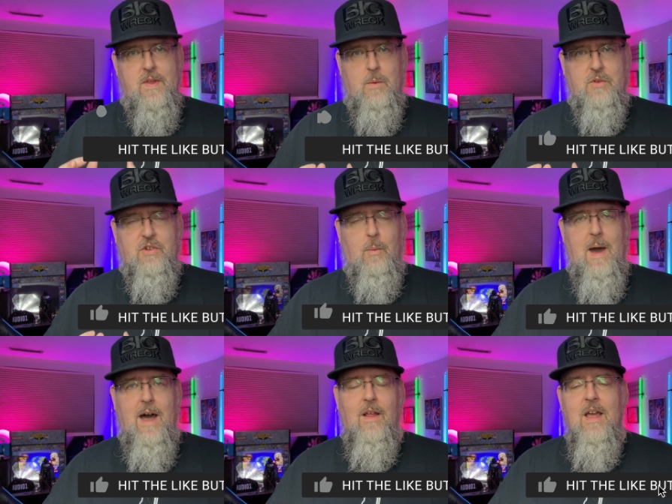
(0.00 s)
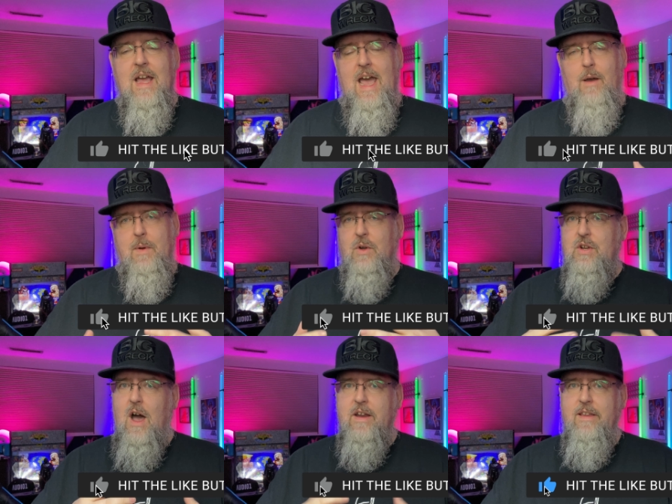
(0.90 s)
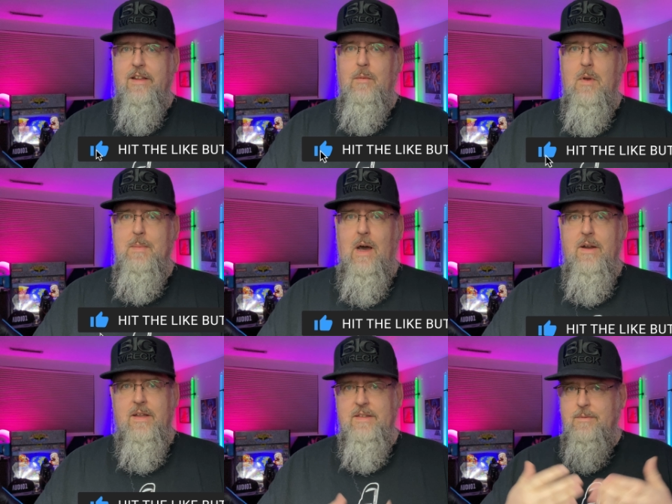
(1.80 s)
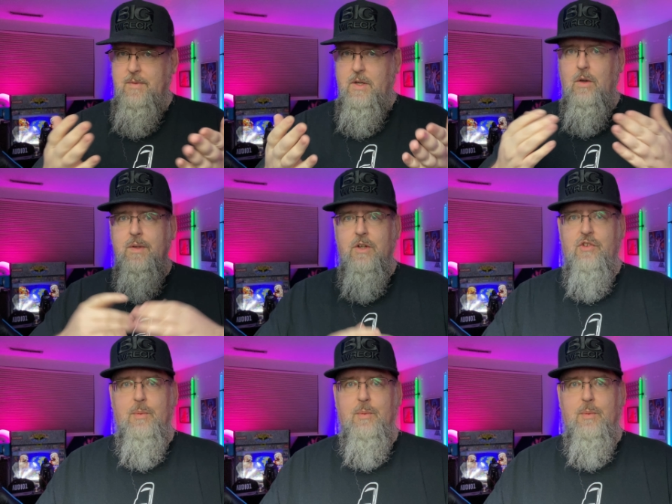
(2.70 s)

there once in a while. And we were talking a little bit about it and you know, here's the